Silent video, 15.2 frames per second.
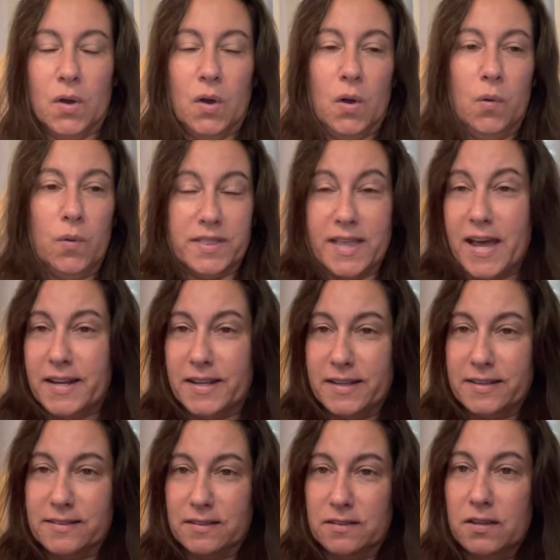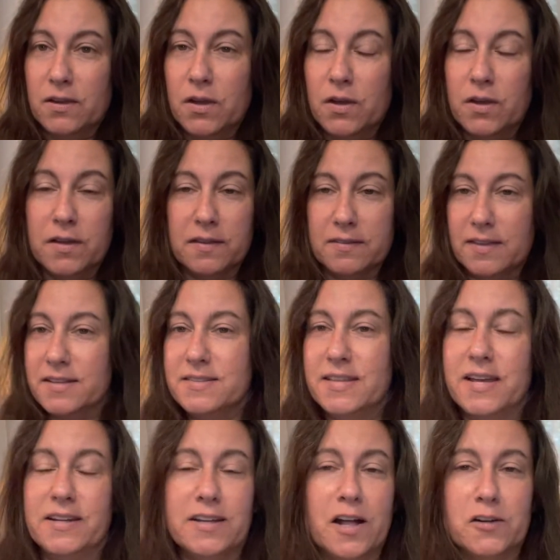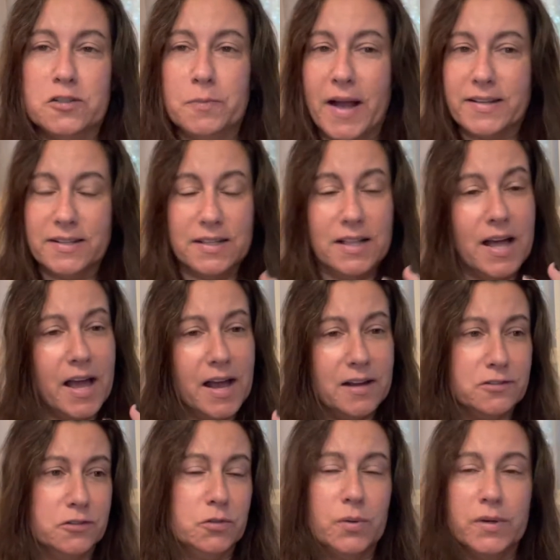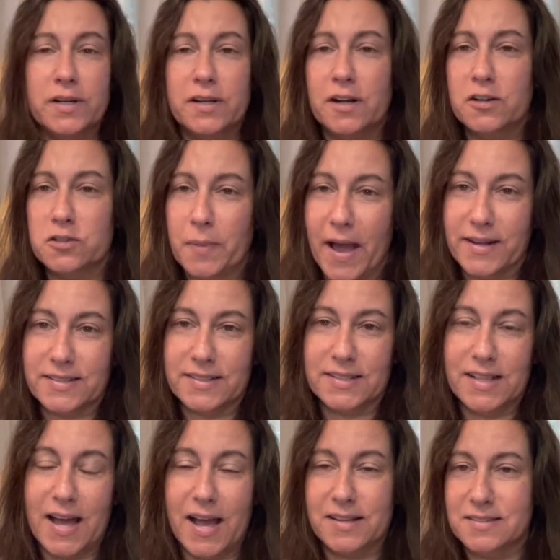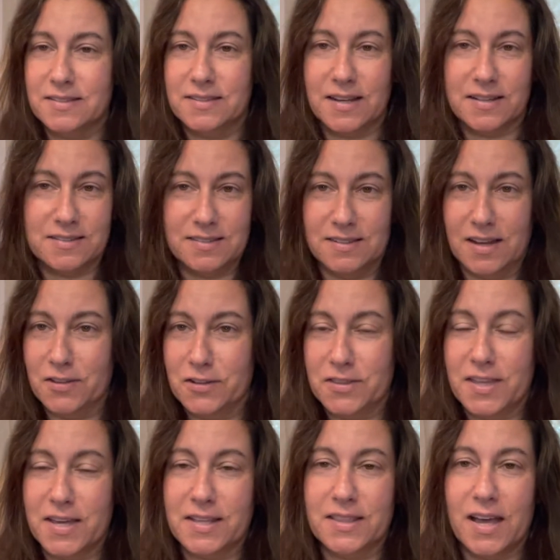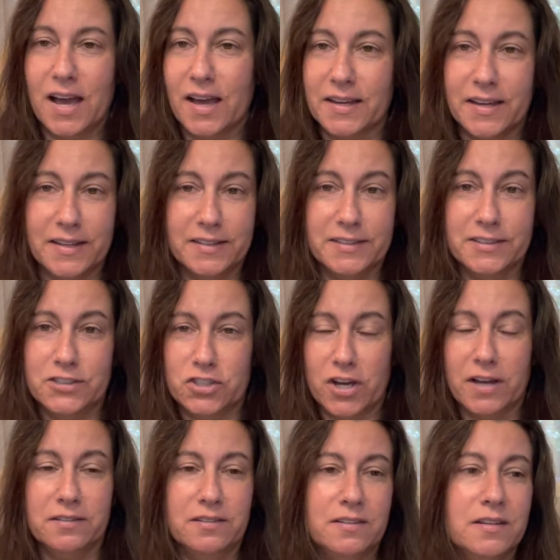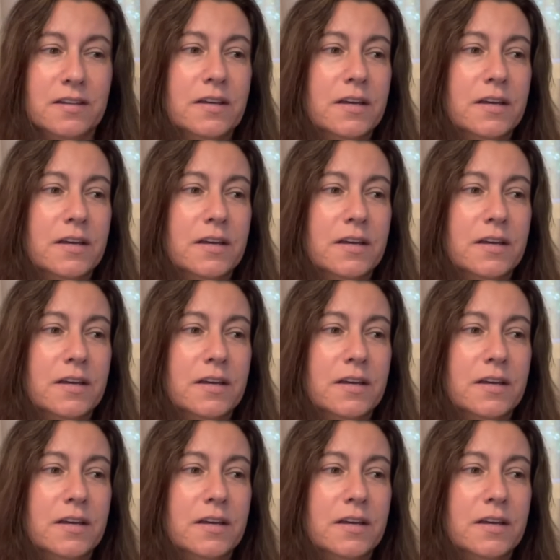what that is say it's $10 back to class or $20 back to class. That's another thing that I can adjust.